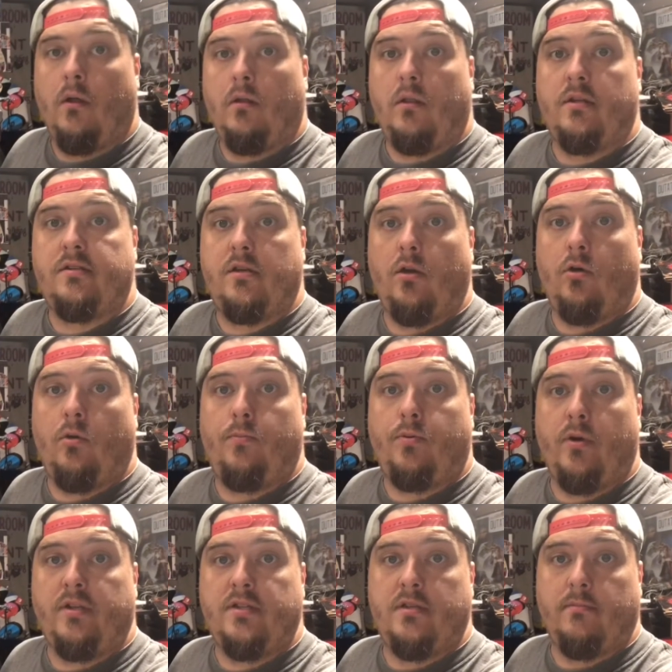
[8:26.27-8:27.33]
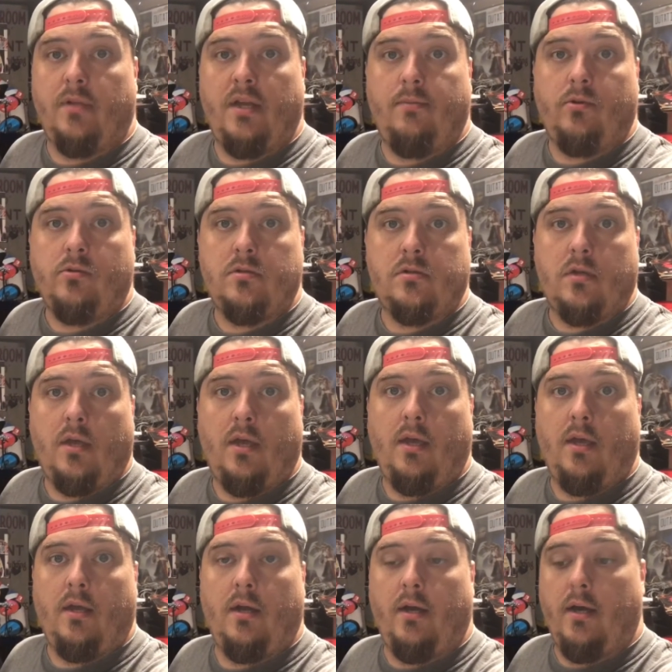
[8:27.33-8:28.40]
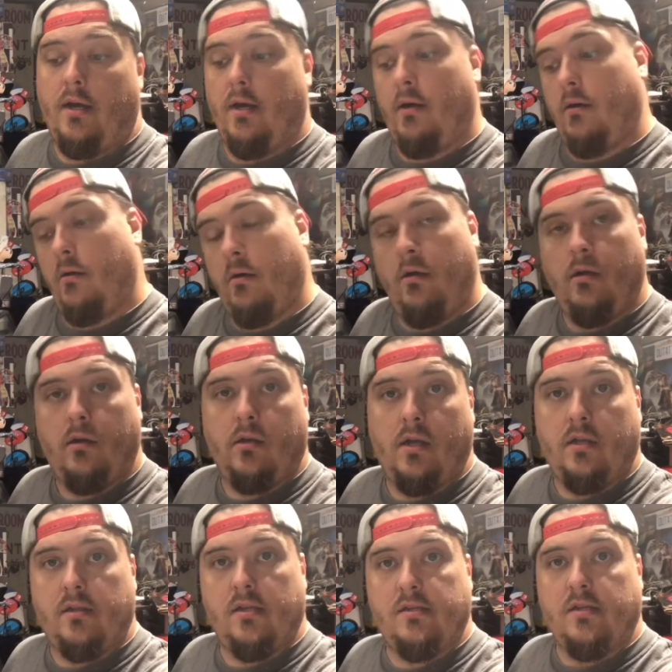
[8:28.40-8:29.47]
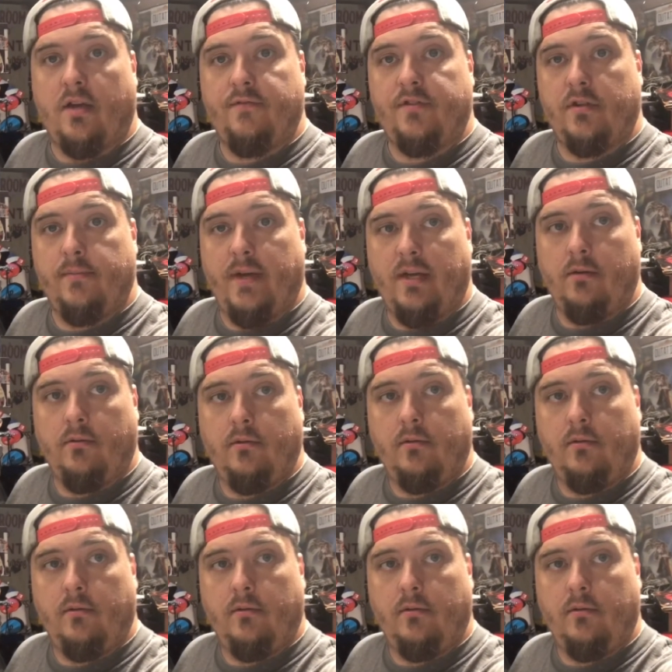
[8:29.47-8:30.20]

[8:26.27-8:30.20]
let's go print some labels and uh, get these off to the man.